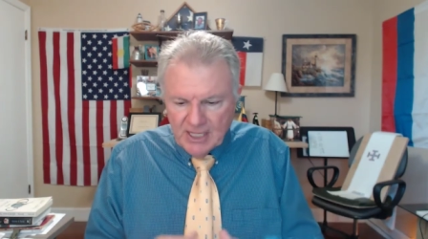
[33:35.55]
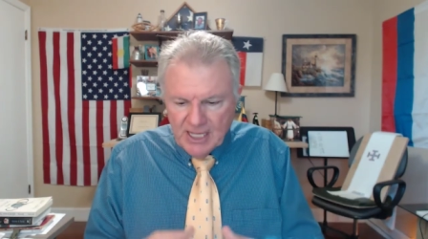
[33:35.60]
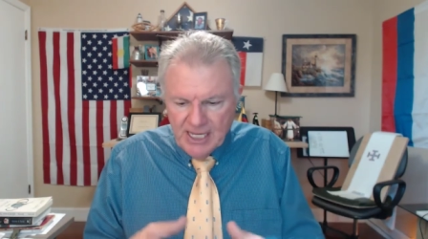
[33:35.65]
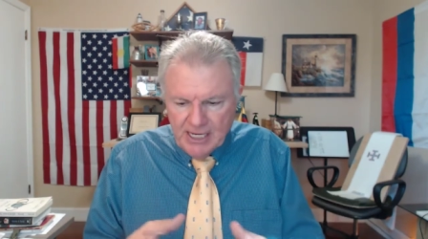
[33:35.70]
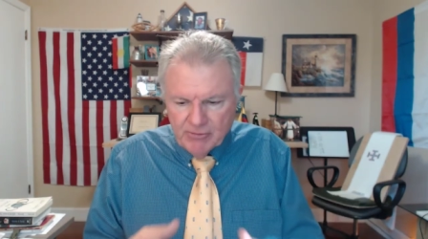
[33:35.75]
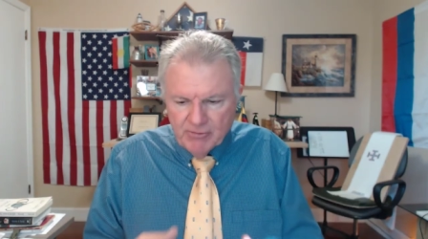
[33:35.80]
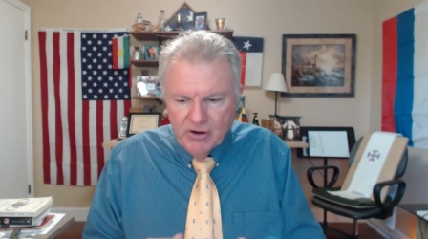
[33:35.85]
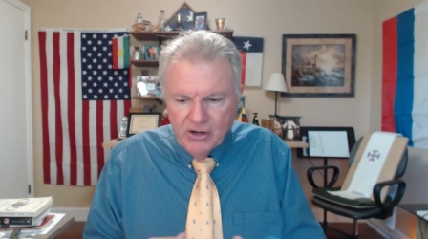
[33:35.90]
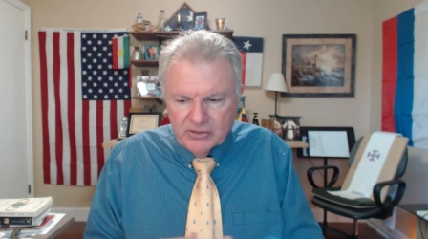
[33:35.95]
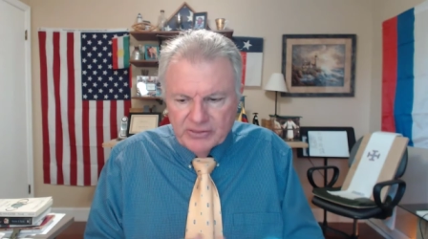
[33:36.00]

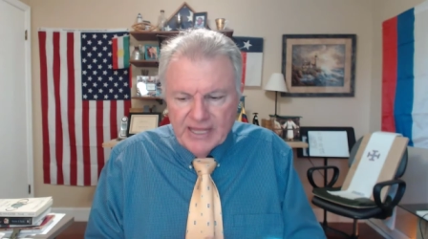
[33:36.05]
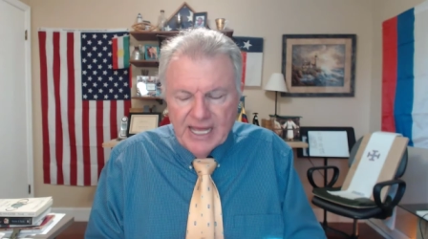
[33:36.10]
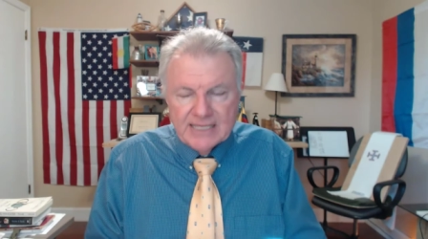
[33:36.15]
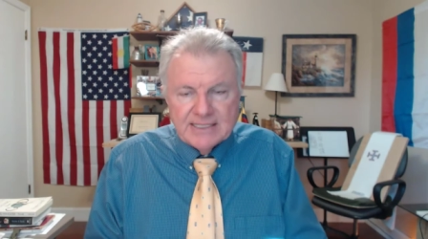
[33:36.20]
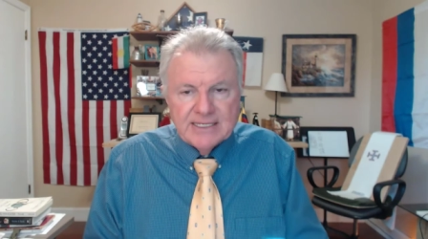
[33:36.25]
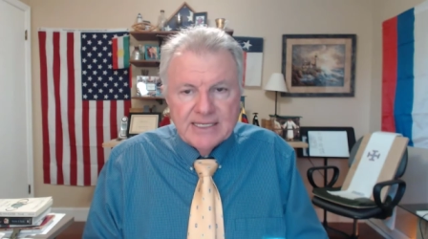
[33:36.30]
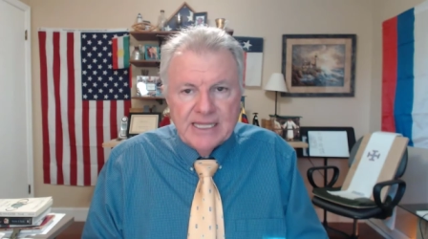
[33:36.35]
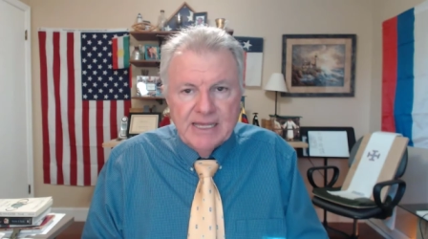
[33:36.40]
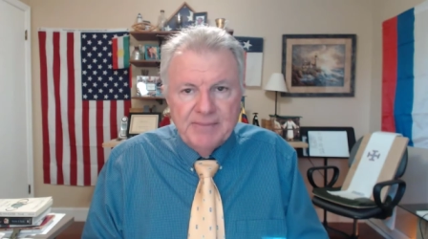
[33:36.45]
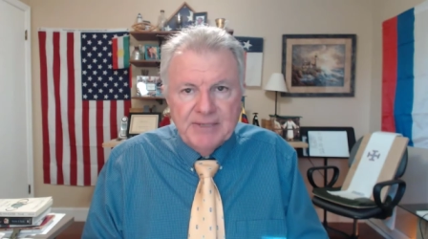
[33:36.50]
he wrote
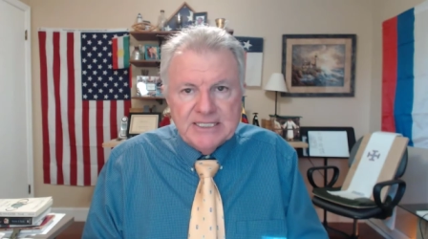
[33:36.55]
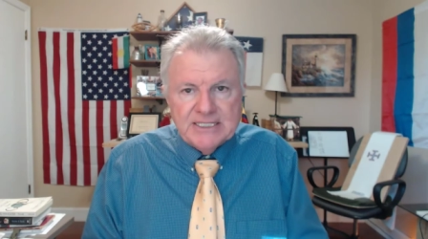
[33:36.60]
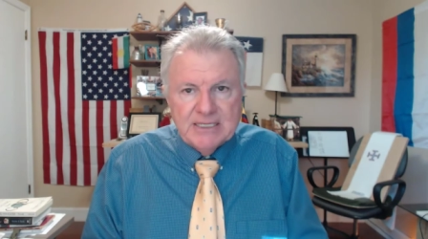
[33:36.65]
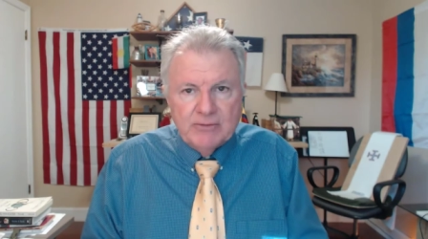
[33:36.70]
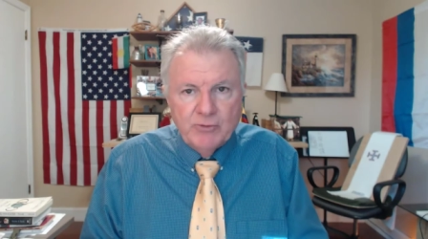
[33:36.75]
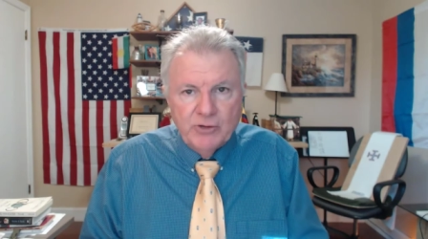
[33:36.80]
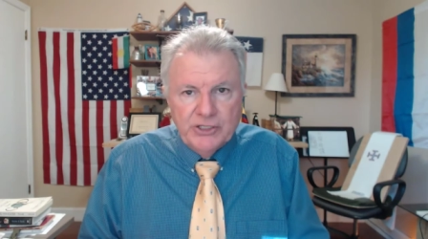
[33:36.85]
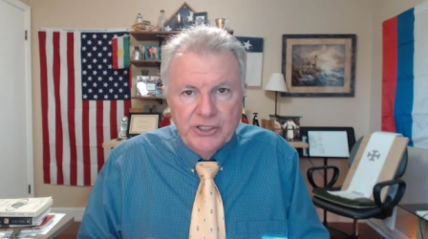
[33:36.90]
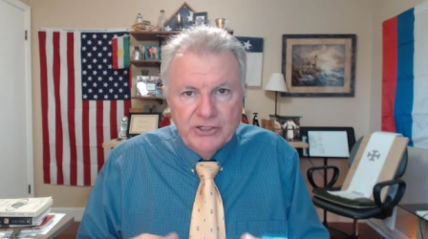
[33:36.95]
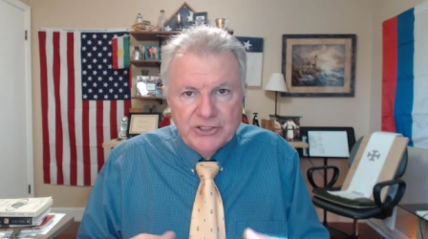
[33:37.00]
that to them. He
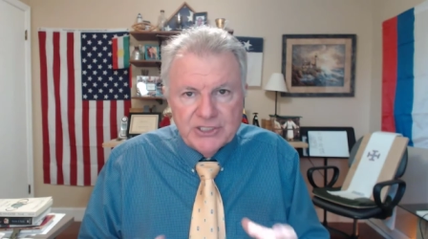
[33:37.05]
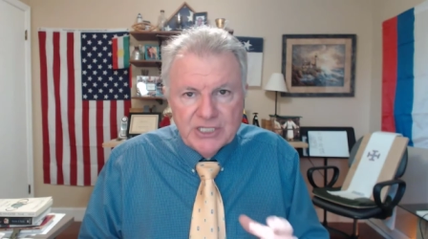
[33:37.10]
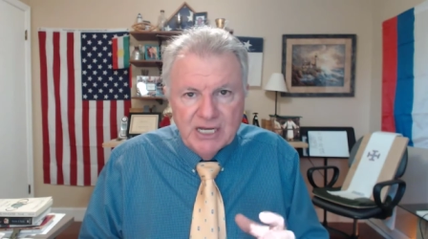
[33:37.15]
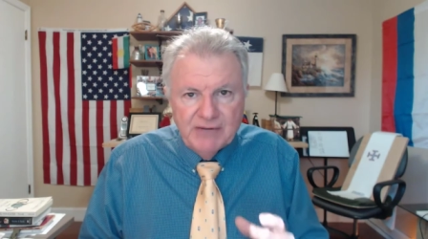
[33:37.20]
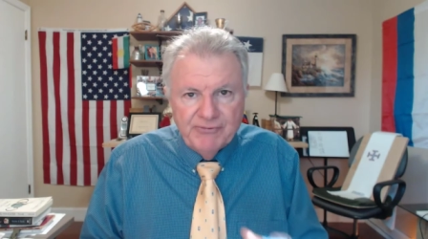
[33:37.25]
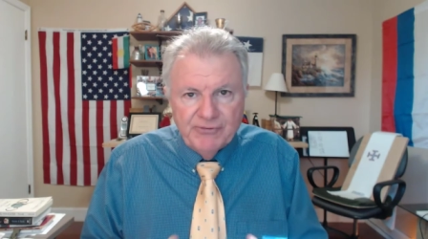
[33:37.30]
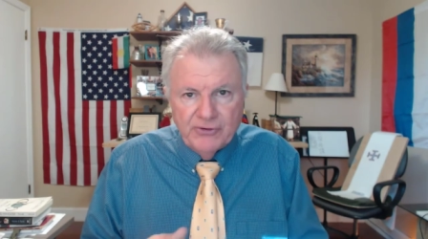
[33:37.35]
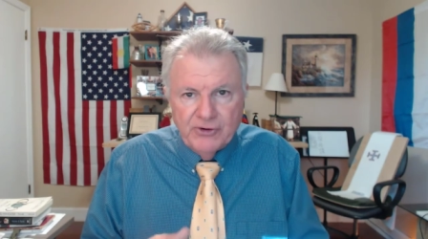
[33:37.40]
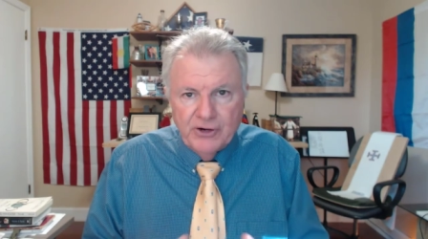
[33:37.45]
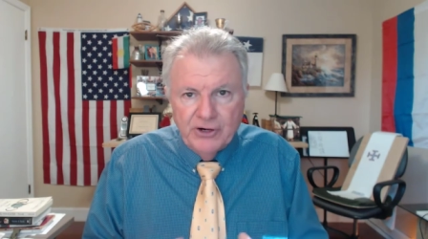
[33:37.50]
said, "When you
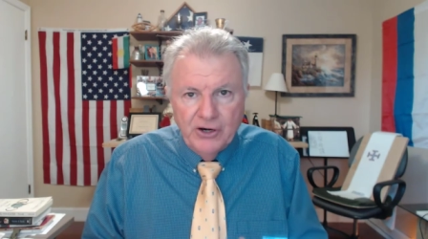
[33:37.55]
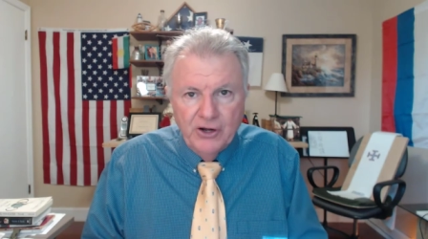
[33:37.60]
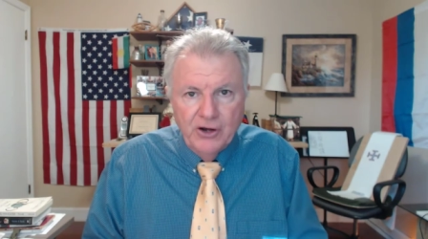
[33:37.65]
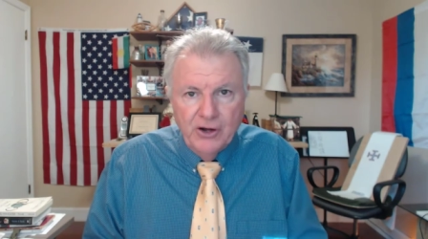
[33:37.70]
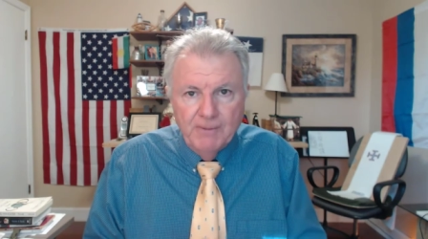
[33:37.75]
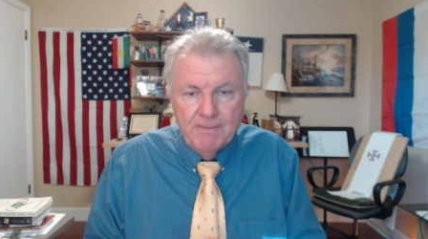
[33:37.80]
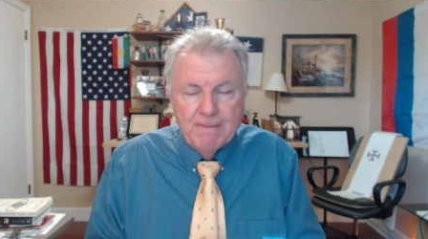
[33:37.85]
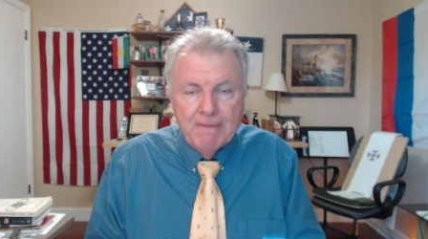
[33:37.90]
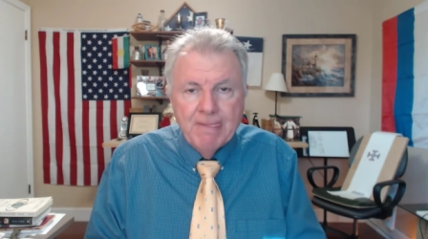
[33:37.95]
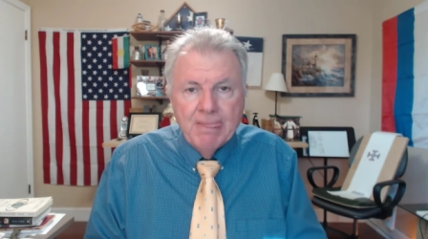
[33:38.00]
suffer and
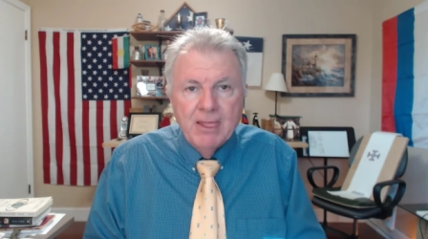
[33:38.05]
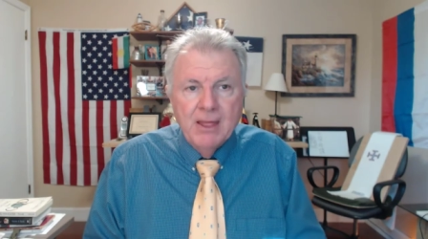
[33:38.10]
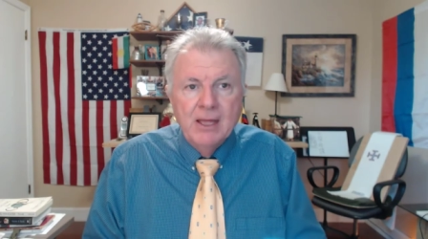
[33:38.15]
all,